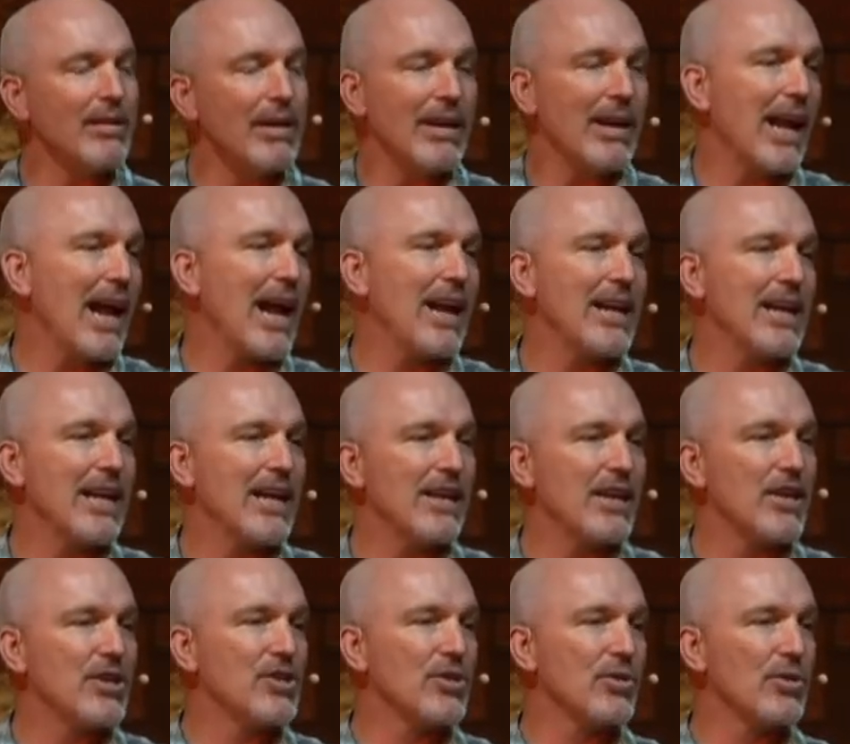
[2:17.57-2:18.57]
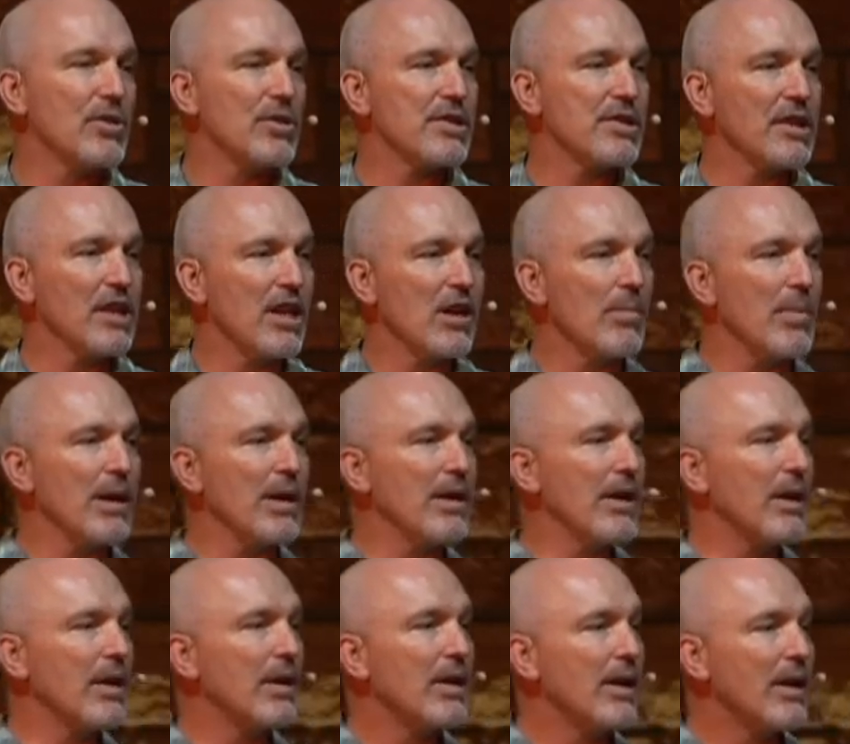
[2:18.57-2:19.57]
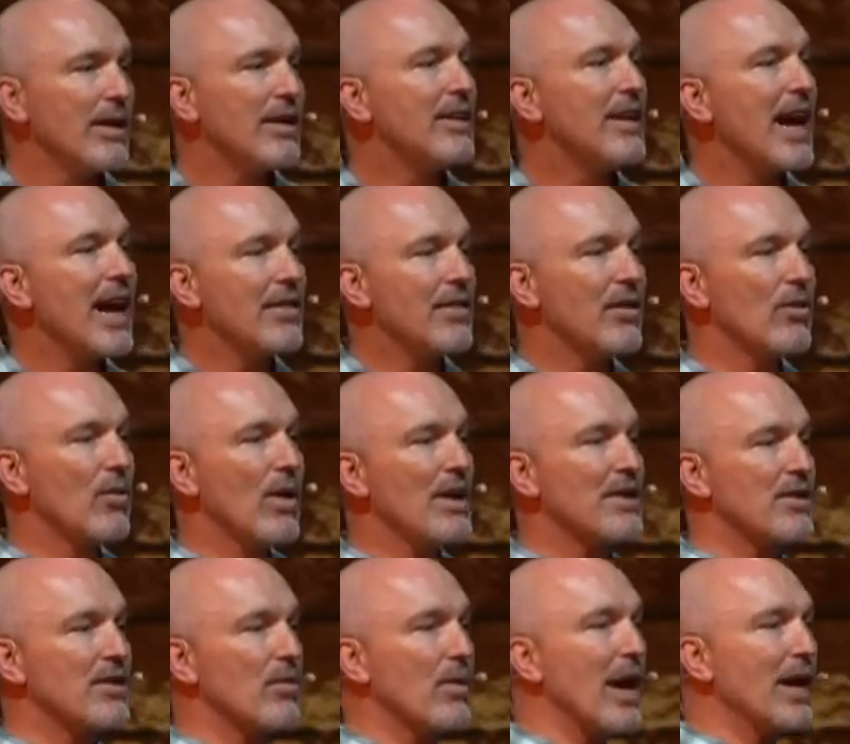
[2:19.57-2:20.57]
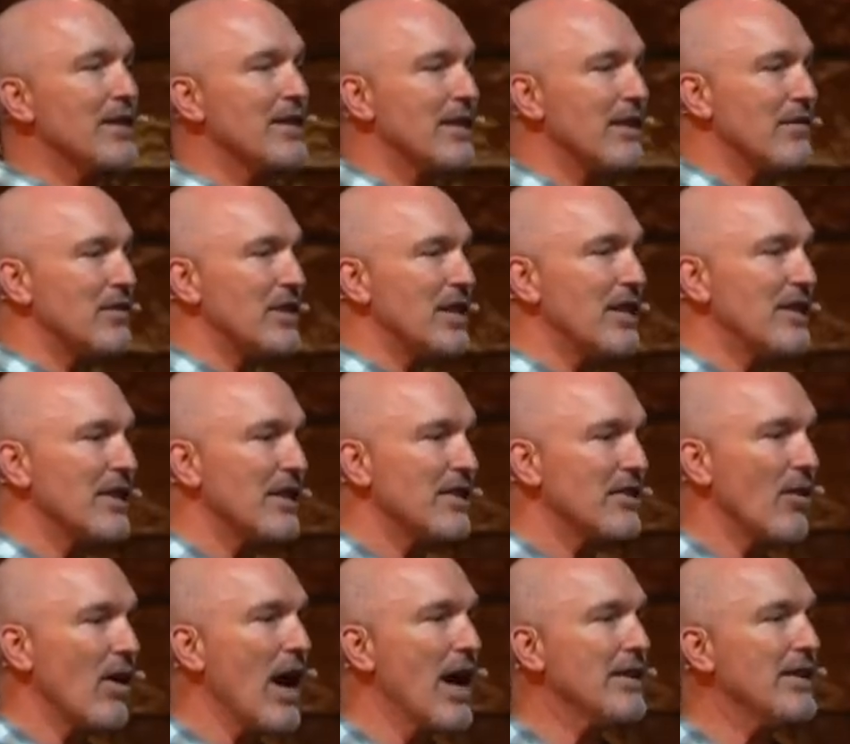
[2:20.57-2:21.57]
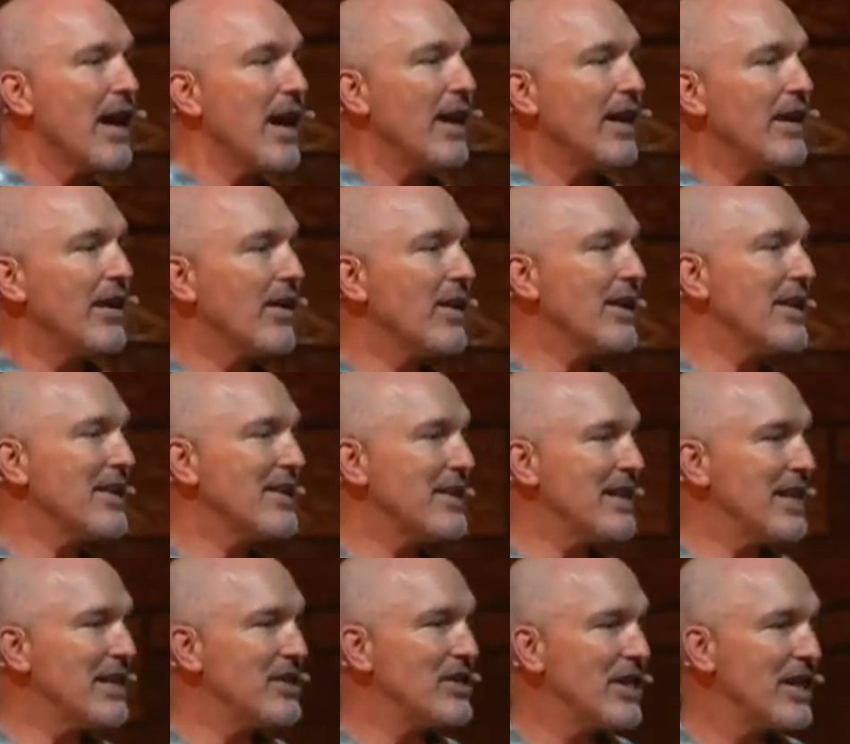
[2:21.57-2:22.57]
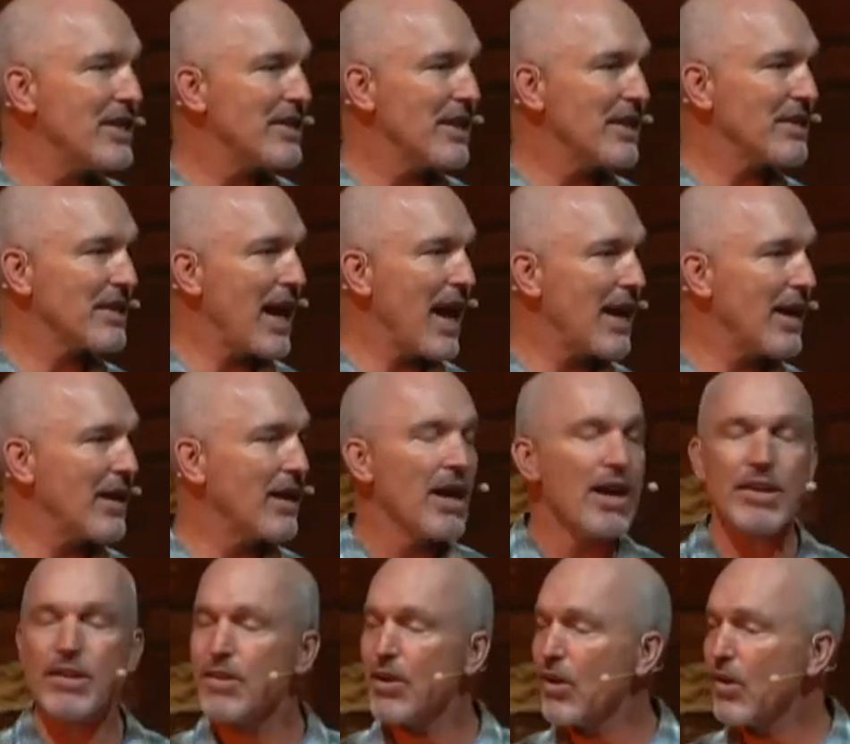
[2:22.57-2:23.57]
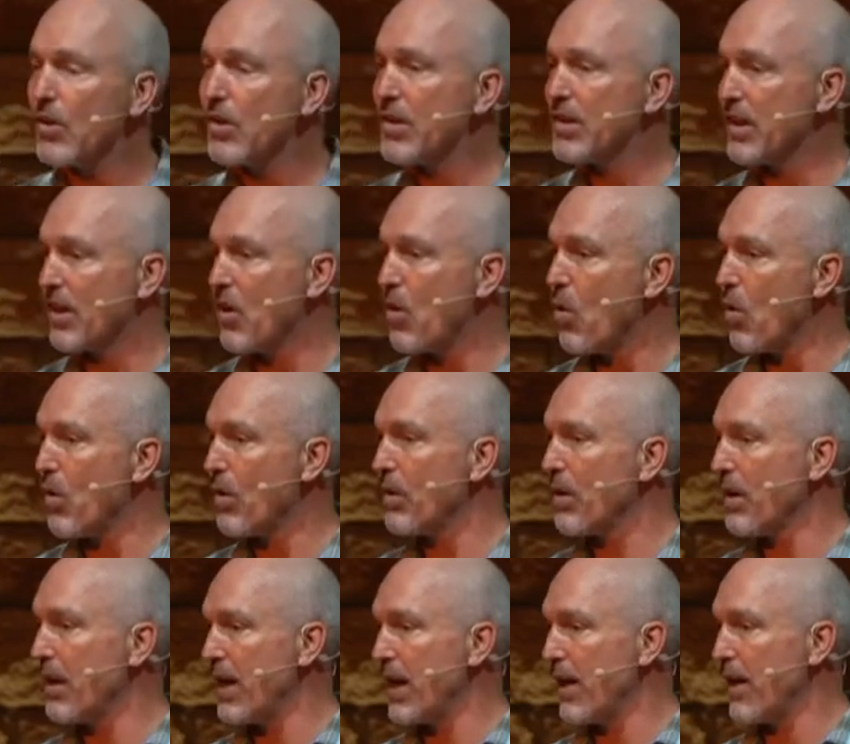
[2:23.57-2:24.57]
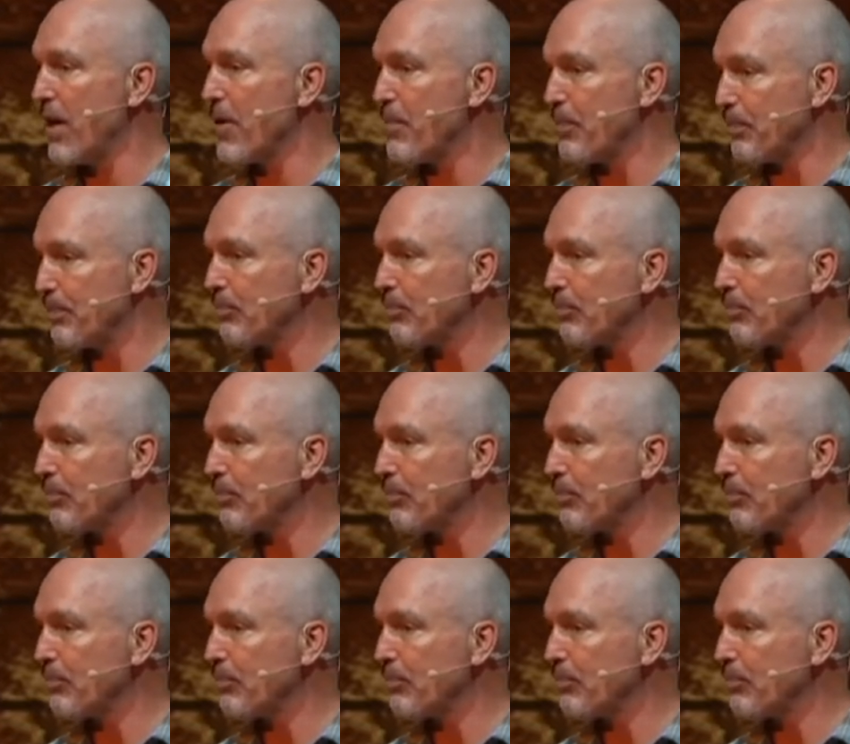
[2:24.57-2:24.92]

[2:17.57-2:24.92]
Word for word: heading into Jerusalem and the death and resurrection of Jesus Christ, you're going to see Jesus kind of turns the corner here